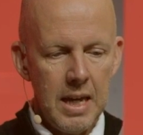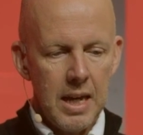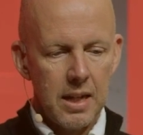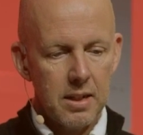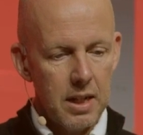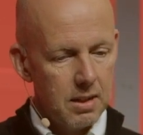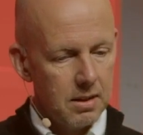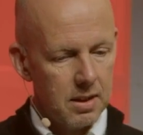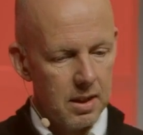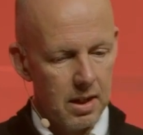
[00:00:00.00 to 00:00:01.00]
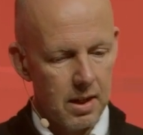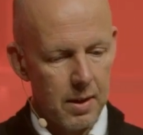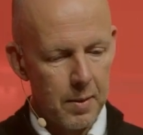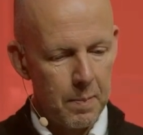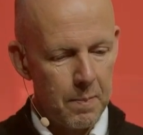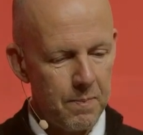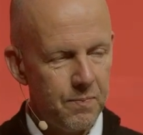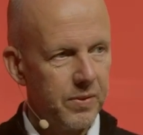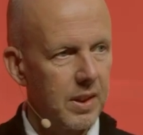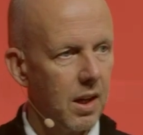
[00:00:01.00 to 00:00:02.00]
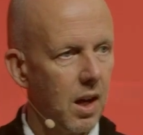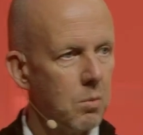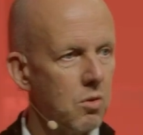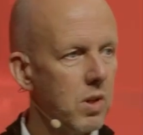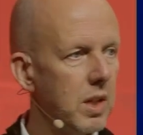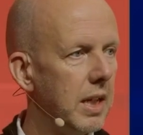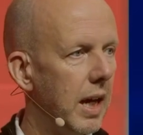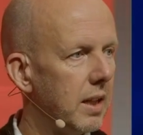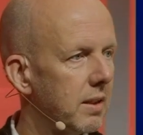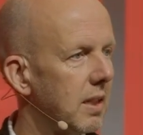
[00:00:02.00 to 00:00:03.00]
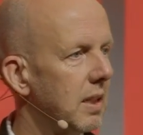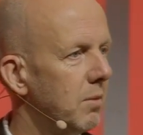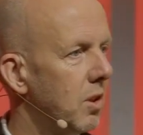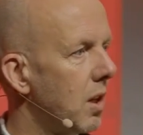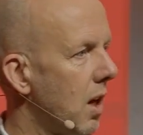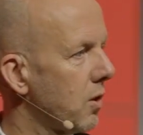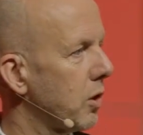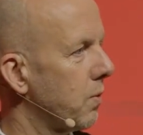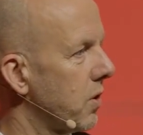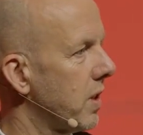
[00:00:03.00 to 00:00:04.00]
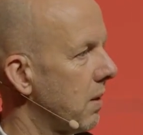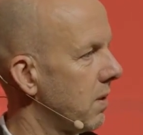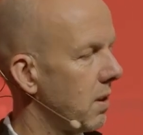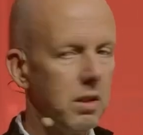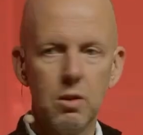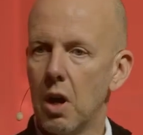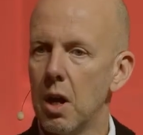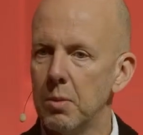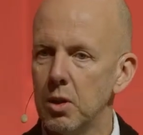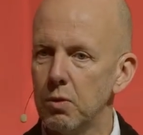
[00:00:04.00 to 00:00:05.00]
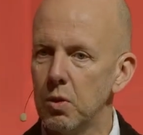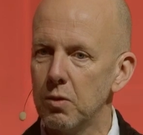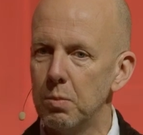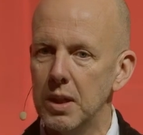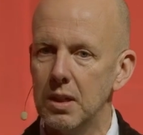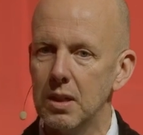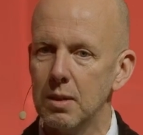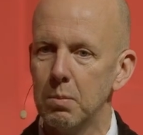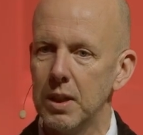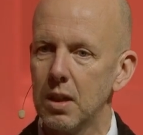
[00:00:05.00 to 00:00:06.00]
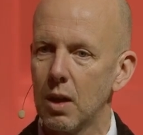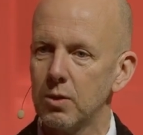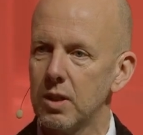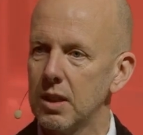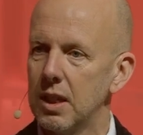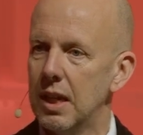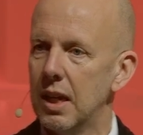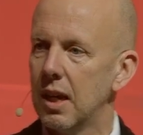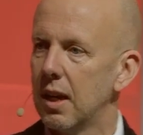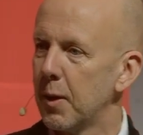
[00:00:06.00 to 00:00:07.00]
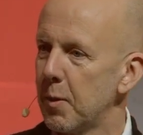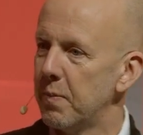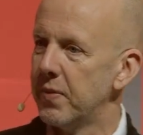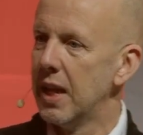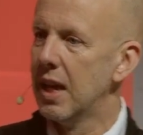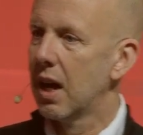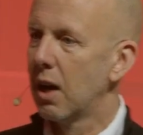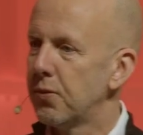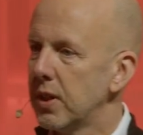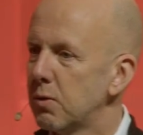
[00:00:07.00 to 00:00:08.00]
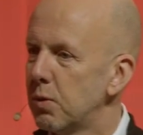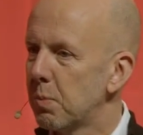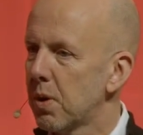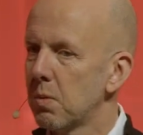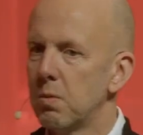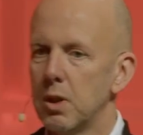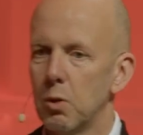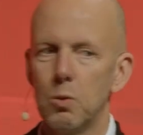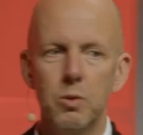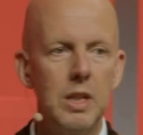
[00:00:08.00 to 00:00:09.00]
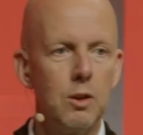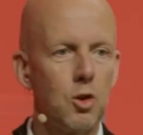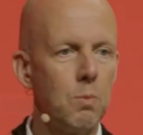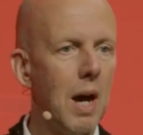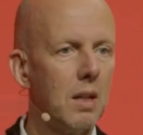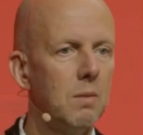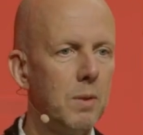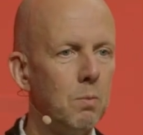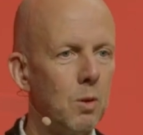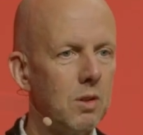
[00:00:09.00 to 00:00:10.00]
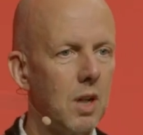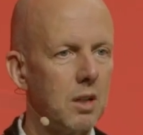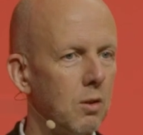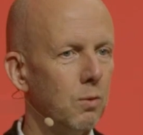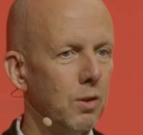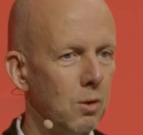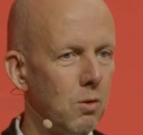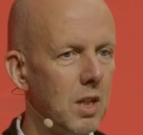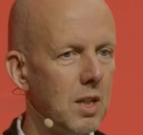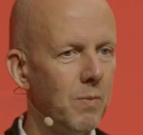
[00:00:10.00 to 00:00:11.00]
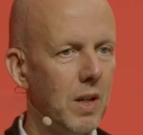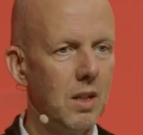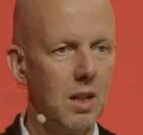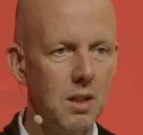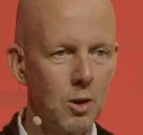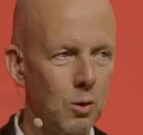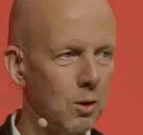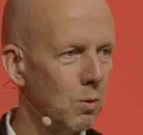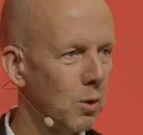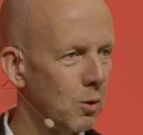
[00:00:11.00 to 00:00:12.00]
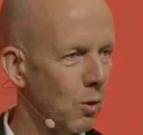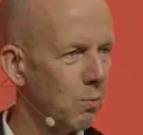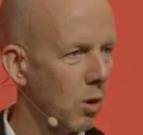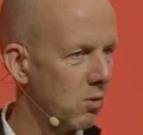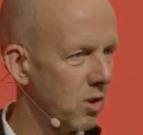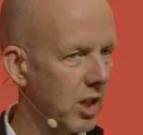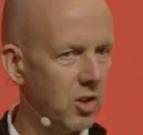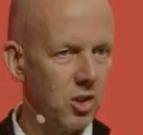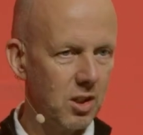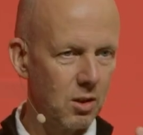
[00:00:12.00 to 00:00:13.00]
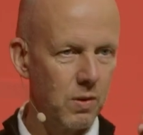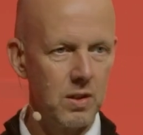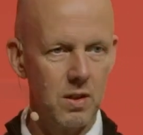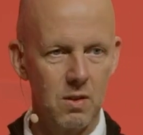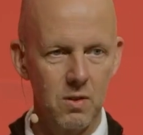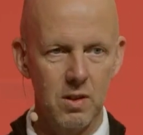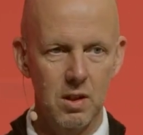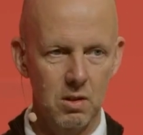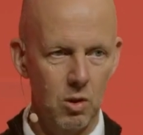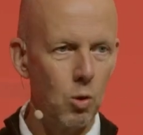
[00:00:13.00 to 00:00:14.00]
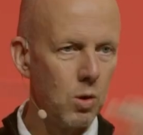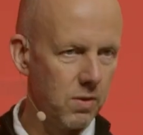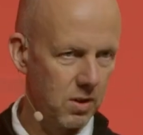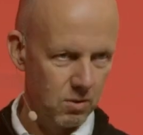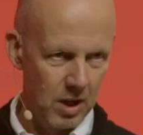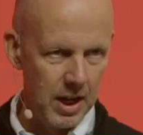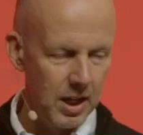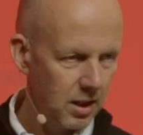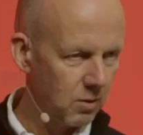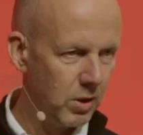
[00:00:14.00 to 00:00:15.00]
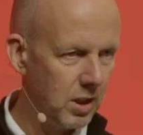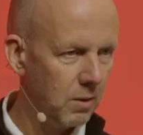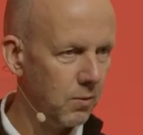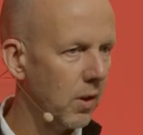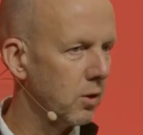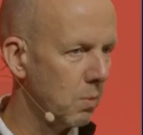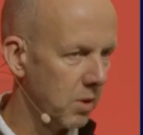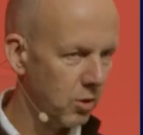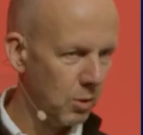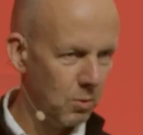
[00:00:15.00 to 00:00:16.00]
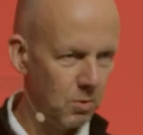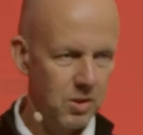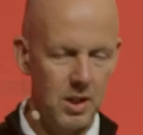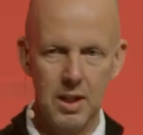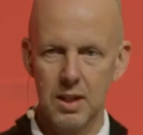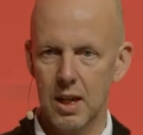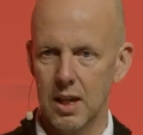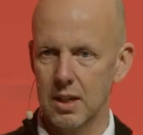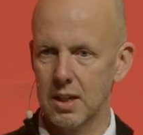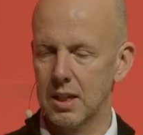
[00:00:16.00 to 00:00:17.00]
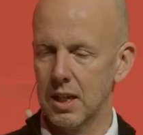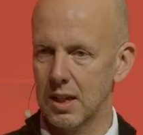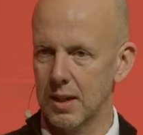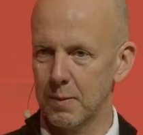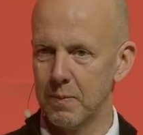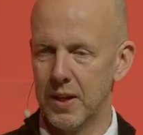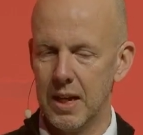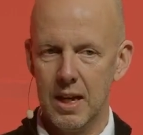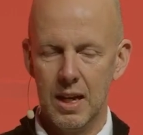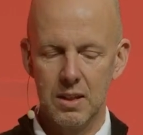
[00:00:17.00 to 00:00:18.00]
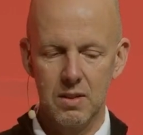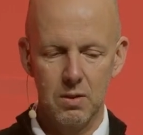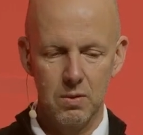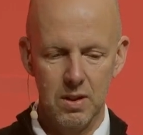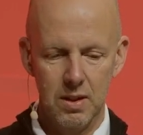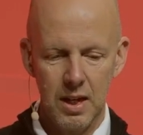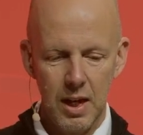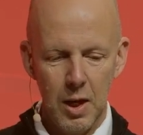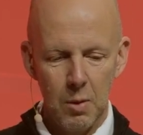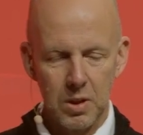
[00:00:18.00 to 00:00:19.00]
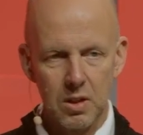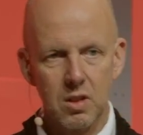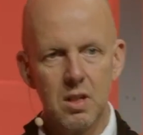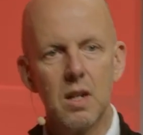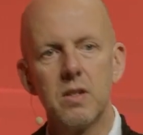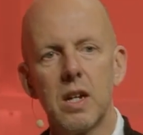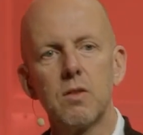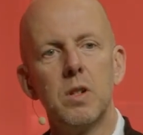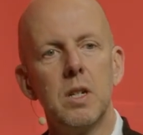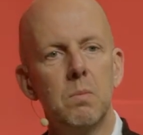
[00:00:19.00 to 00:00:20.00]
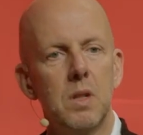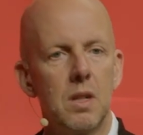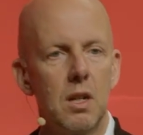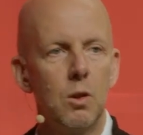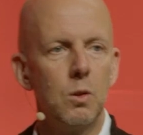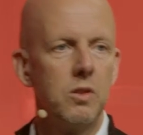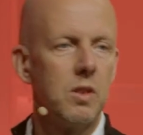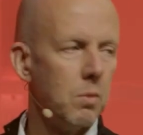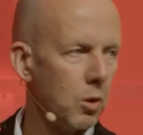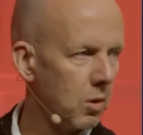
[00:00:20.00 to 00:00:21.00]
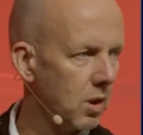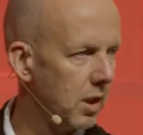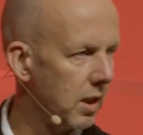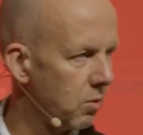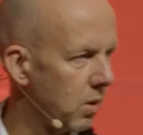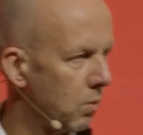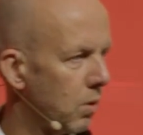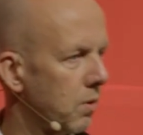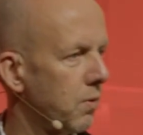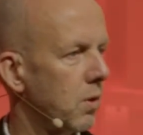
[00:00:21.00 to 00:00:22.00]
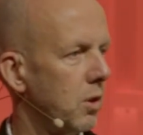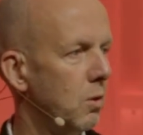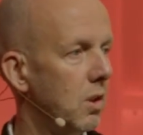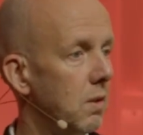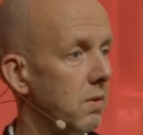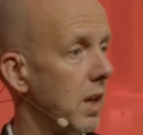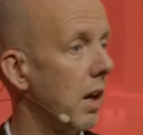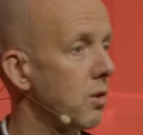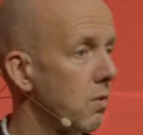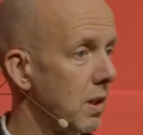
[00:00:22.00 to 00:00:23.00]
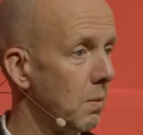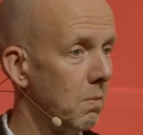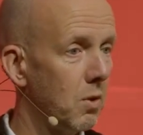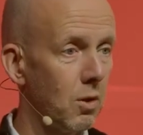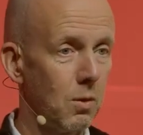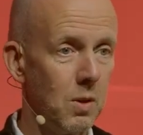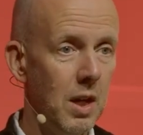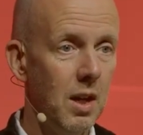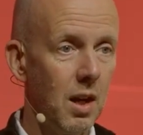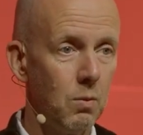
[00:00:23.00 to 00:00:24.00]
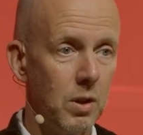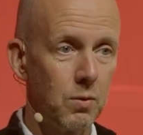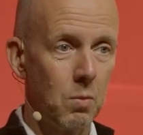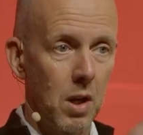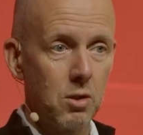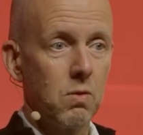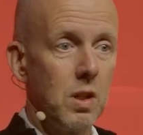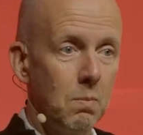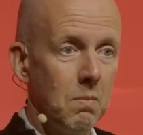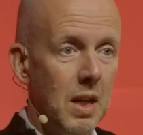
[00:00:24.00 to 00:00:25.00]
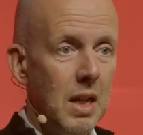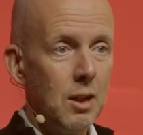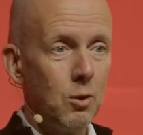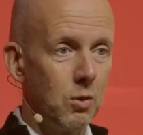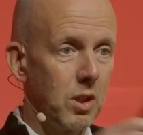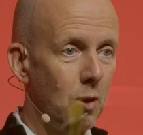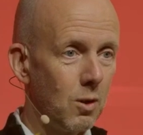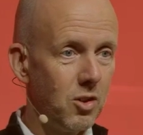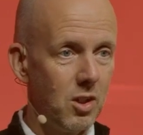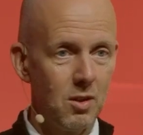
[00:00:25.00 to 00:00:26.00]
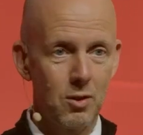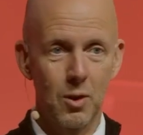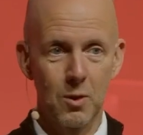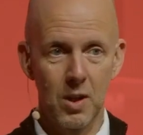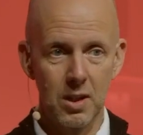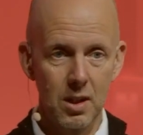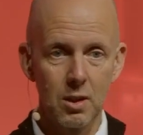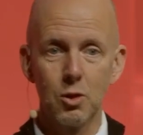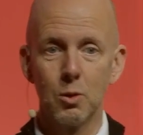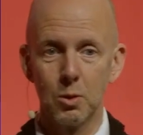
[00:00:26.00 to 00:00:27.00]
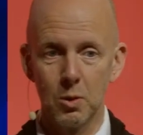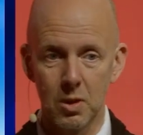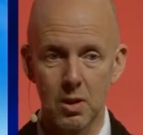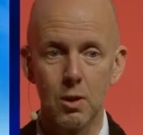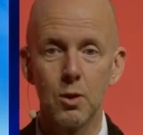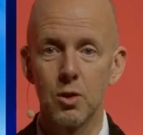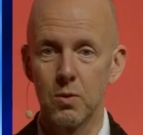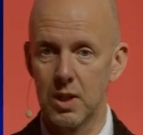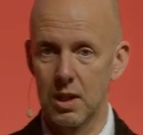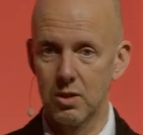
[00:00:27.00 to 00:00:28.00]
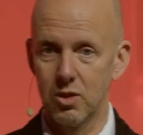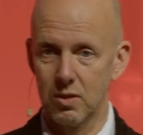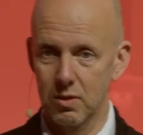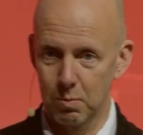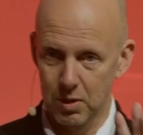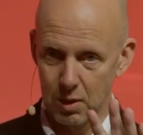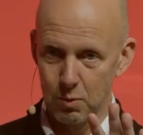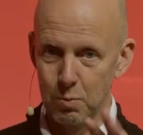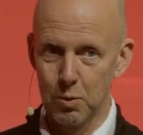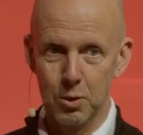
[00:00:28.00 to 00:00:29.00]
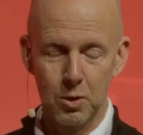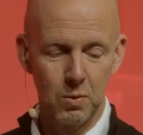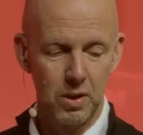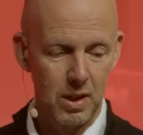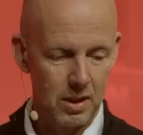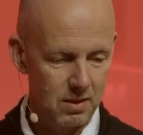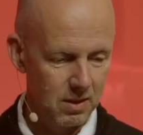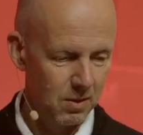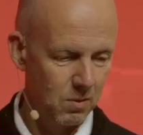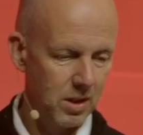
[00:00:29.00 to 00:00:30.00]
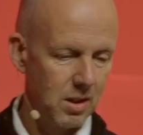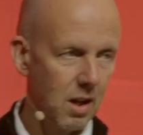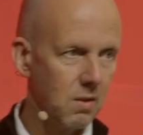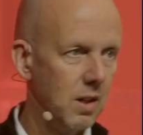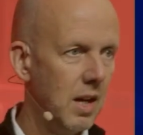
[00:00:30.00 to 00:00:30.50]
And then I'm already at the last of the seven. I don't know how many of you have been counting. I think we probably all need to smile a bit more. I if you agree, in the current world of polarization and craziness and us, all of us reading far too much news and et cetera. But it's a nice acronym that I learned in my early days when I worked for Unilever in ice cream. So I went from ice cream to technology. So, and I can assure you there are lots of analogies, but I won't bore you with that right now.